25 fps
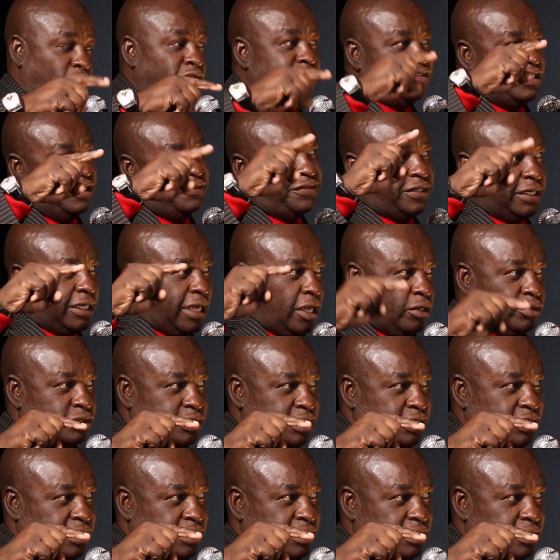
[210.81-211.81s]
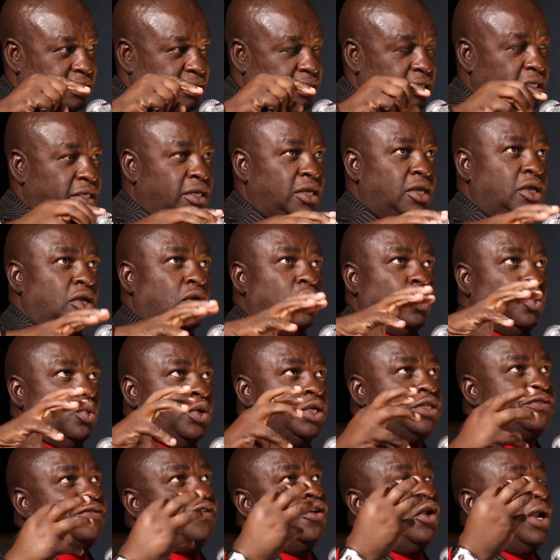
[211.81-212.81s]
of different countries,
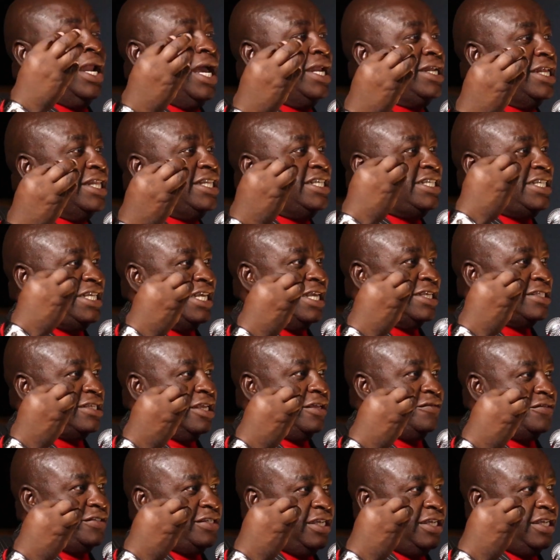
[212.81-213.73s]
which fall under the GSF.